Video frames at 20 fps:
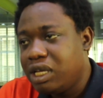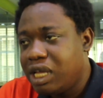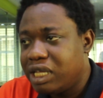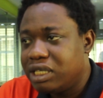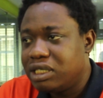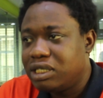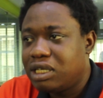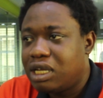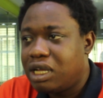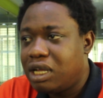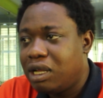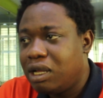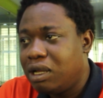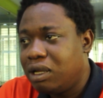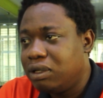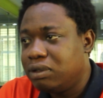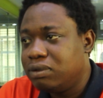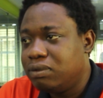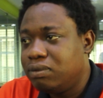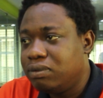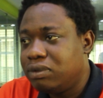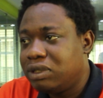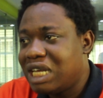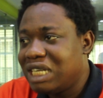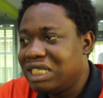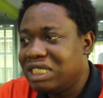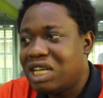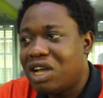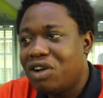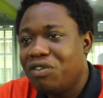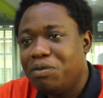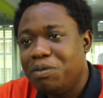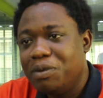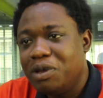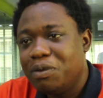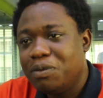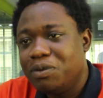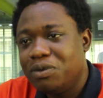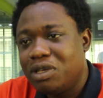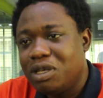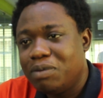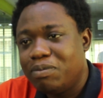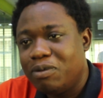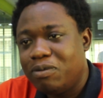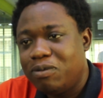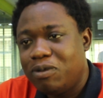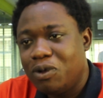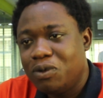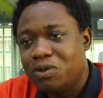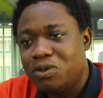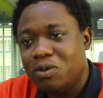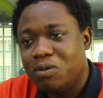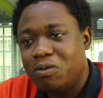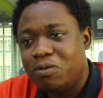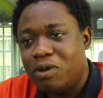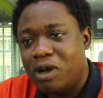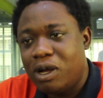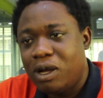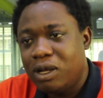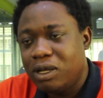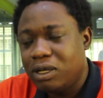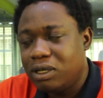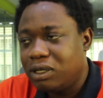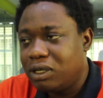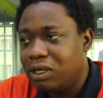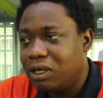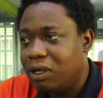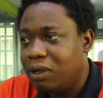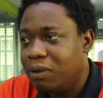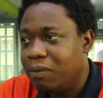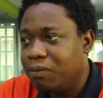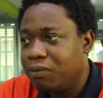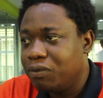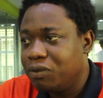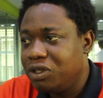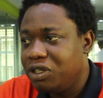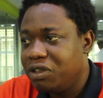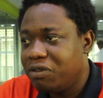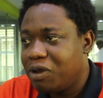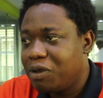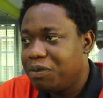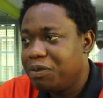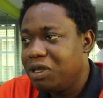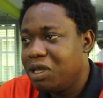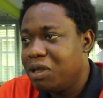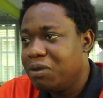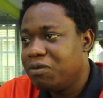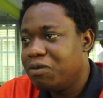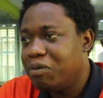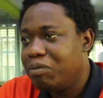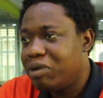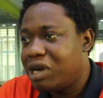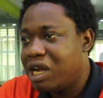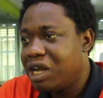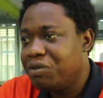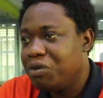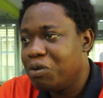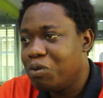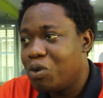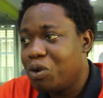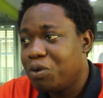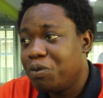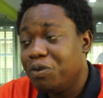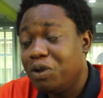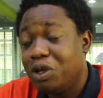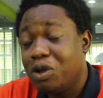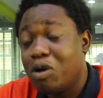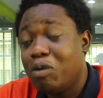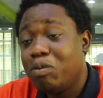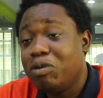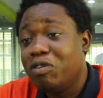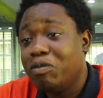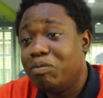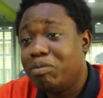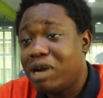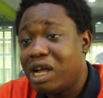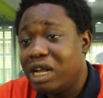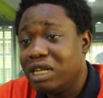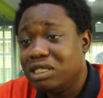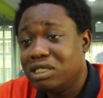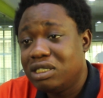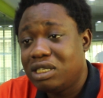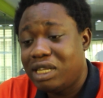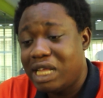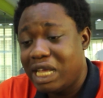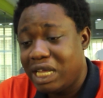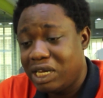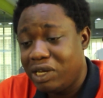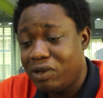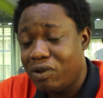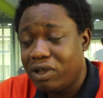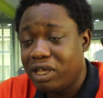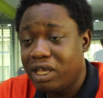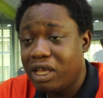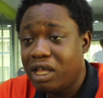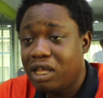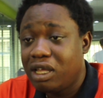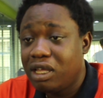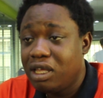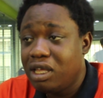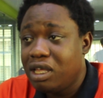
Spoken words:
Yes, that is how we've been able to keep afloat so far. Developing games for brands, we work with a couple of brands, like Nokia.